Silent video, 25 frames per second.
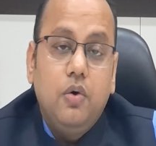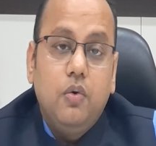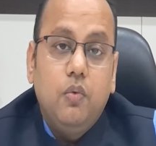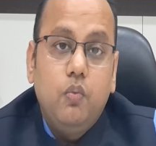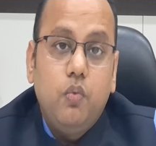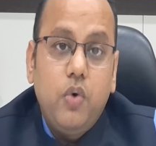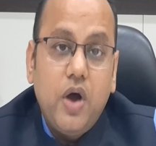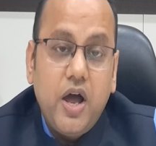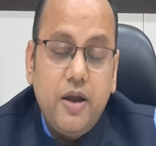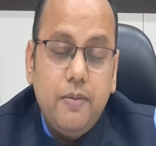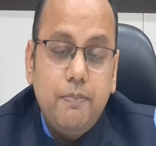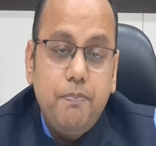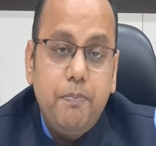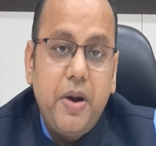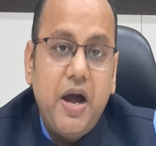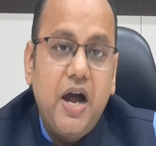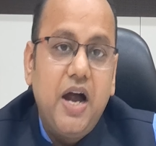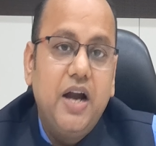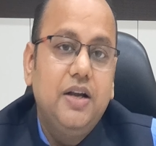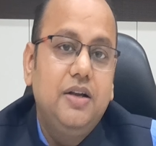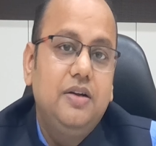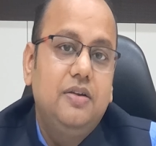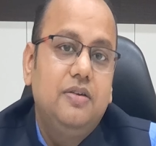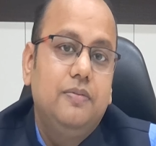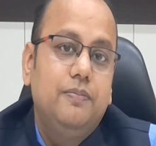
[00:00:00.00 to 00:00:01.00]
one
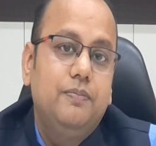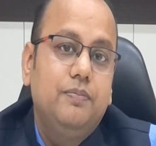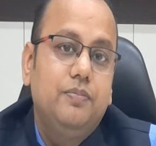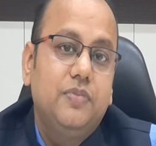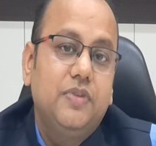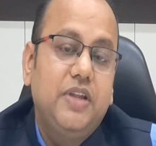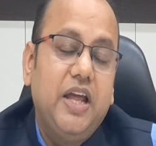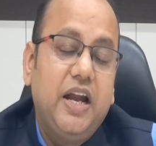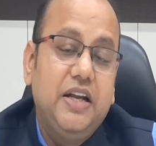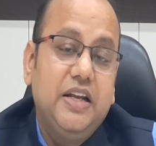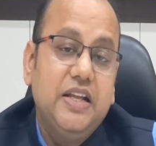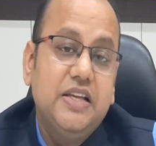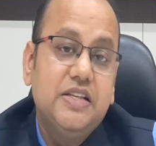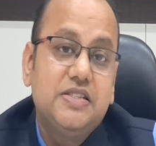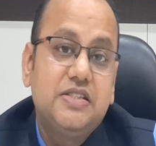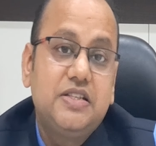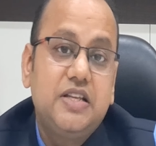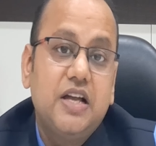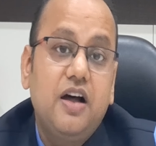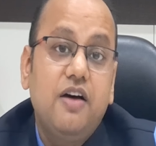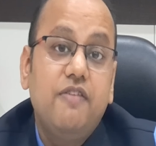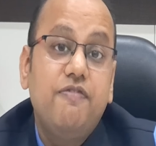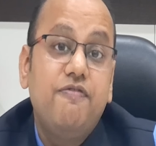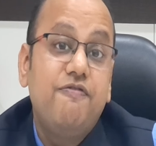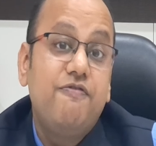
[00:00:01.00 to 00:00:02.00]
part, that is
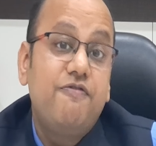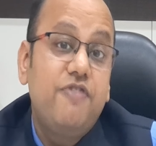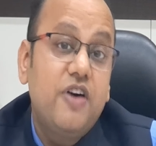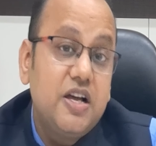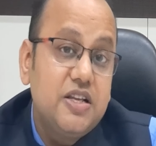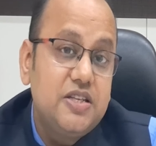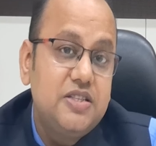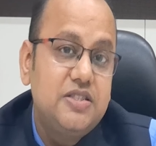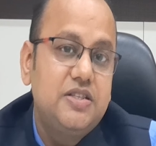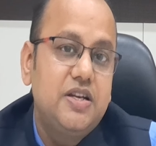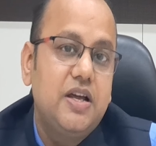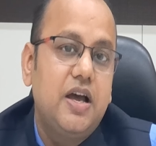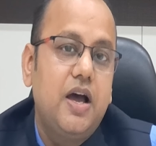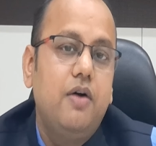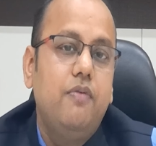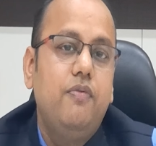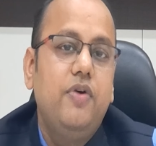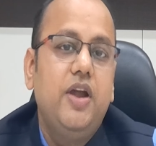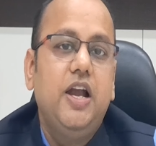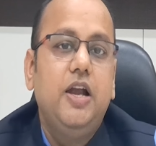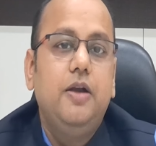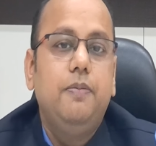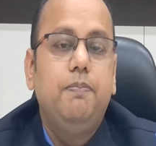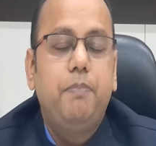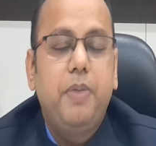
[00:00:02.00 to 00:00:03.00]
the first
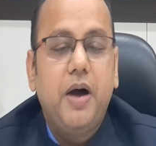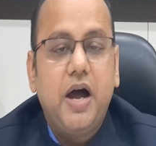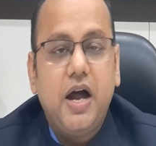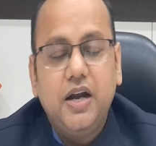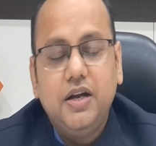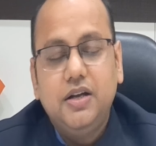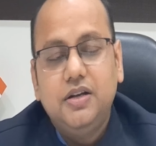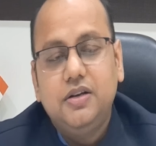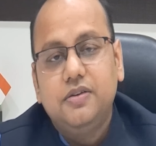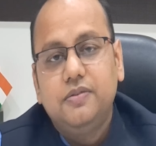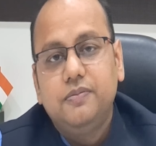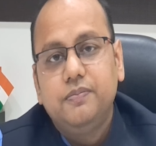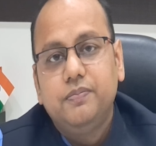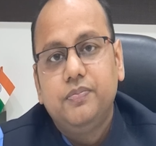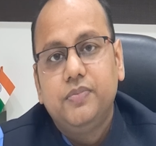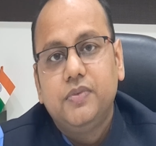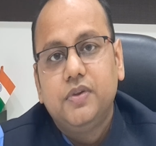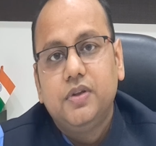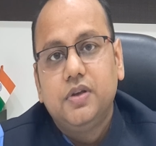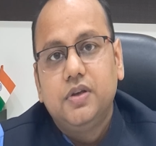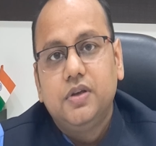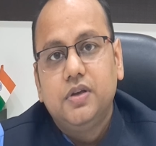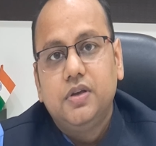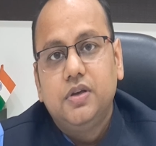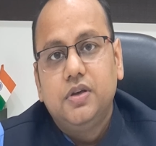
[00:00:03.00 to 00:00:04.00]
availed part
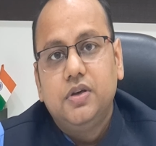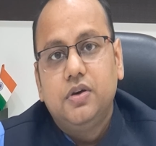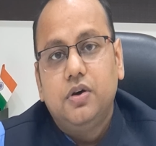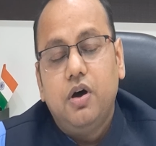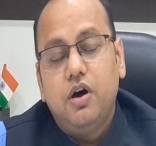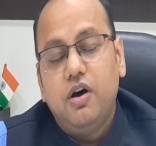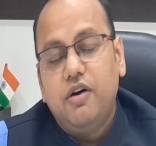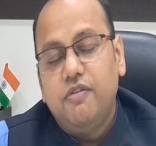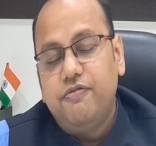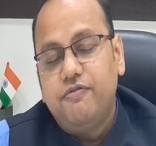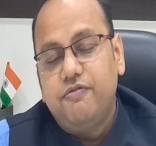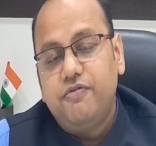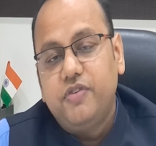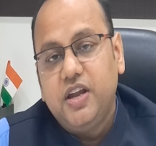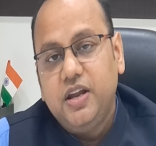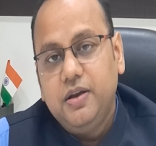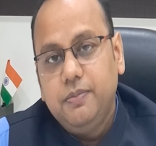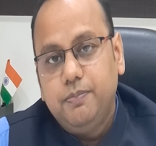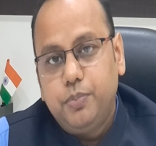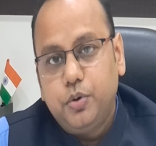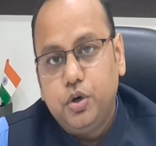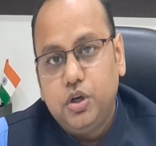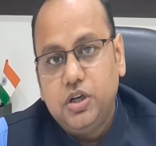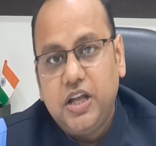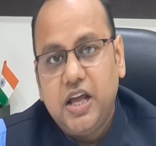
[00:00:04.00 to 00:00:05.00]
of
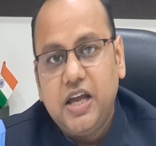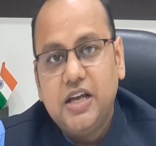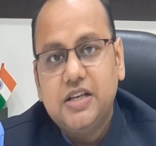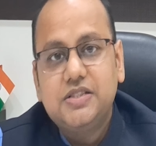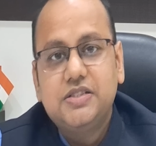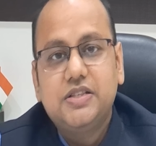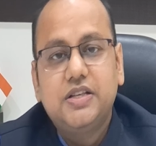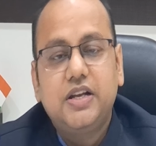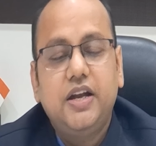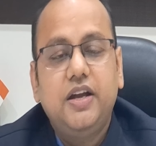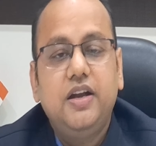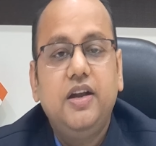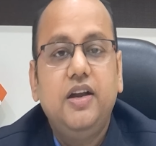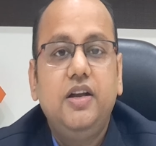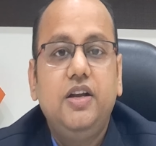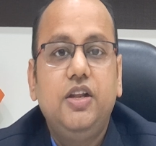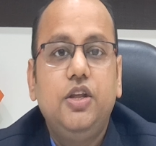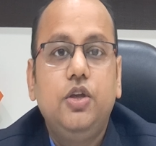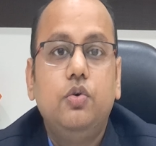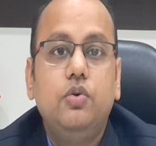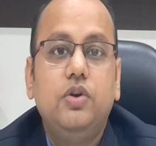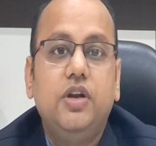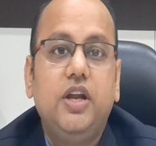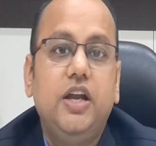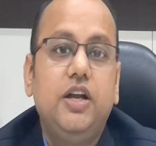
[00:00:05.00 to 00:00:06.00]
input tax credit,
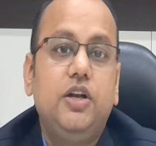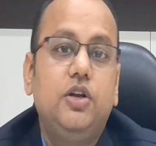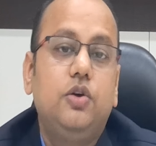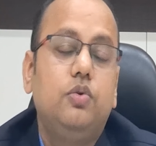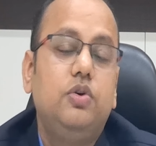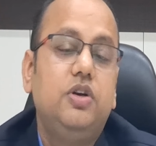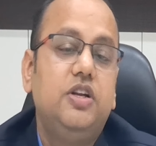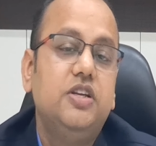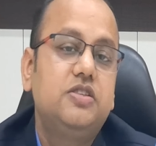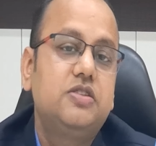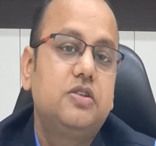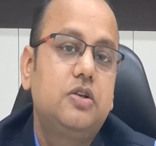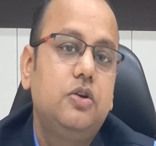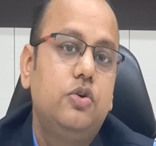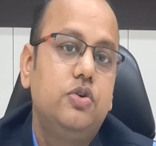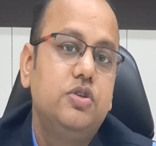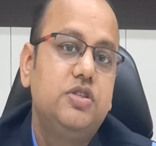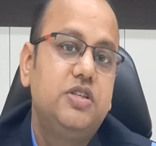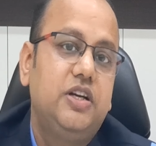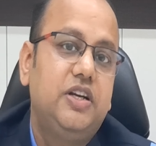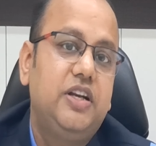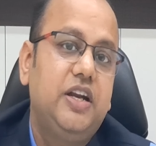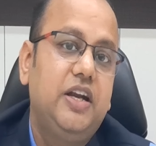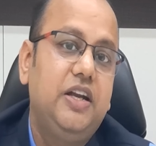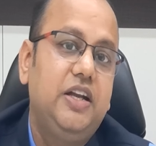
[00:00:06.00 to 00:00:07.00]
you need to disclose
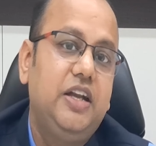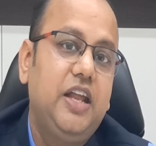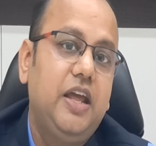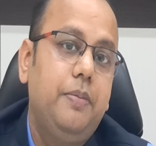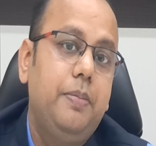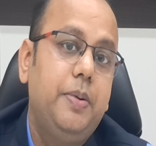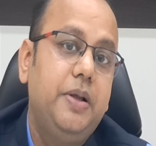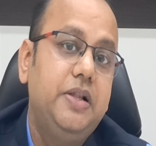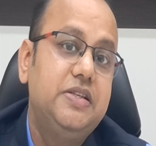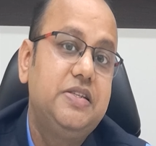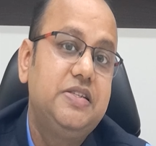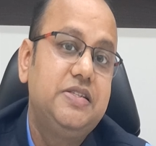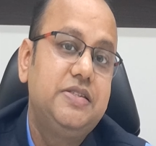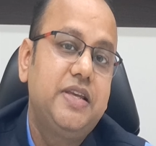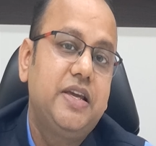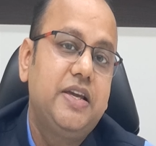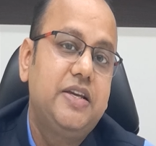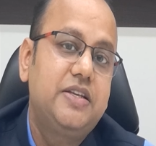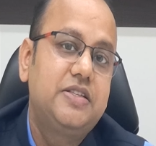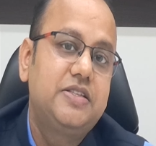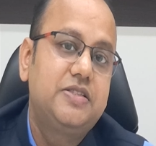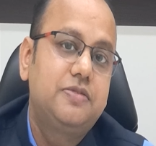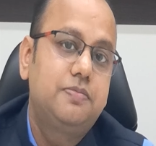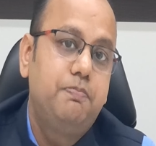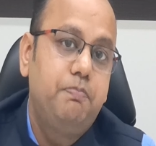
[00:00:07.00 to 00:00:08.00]
it in table
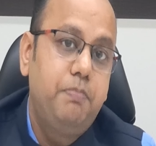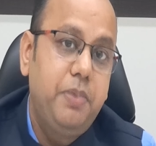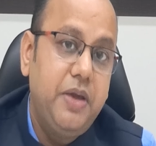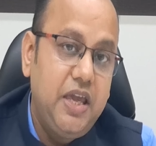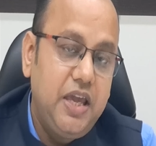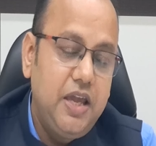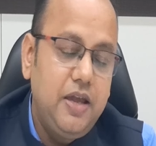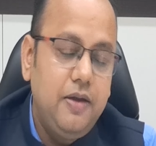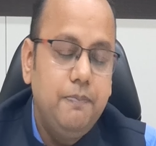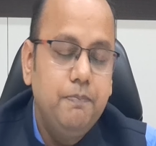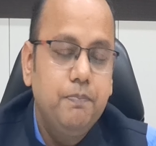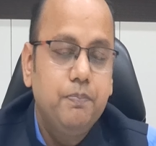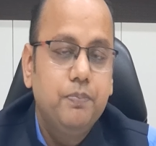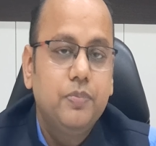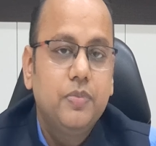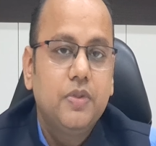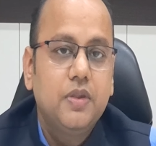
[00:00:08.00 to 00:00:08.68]
6B,